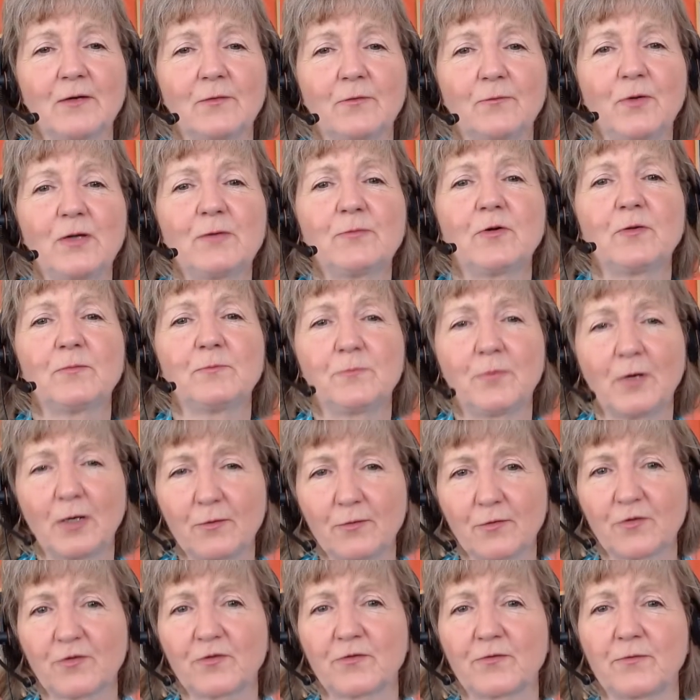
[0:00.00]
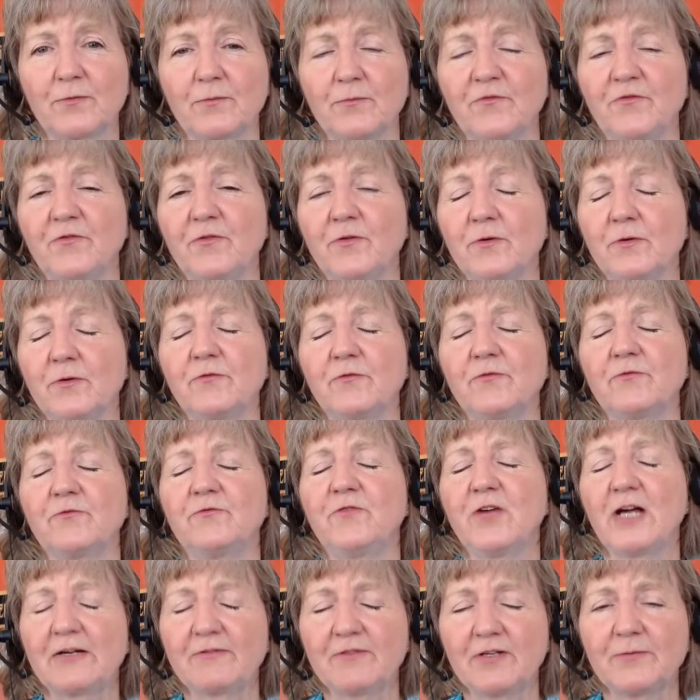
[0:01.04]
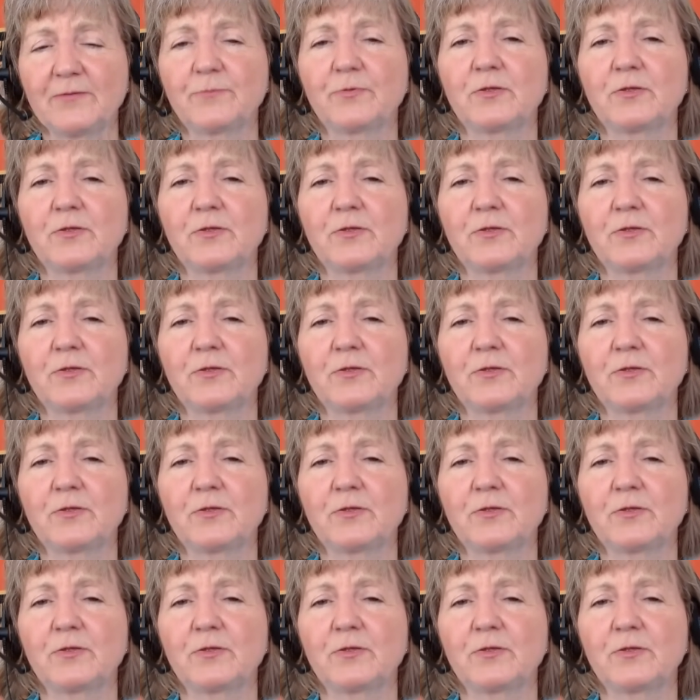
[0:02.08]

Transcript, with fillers: we were both very